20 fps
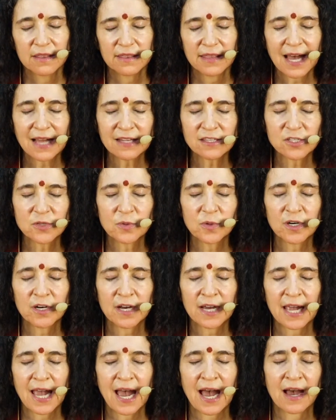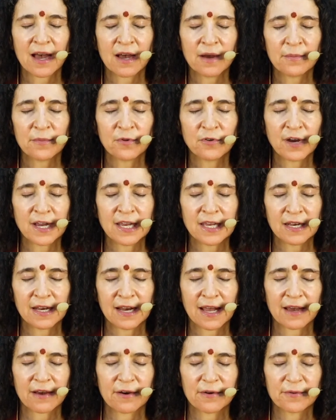that's where I am right
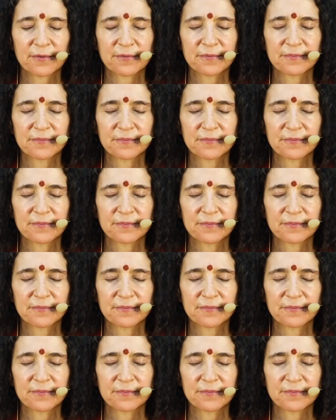now.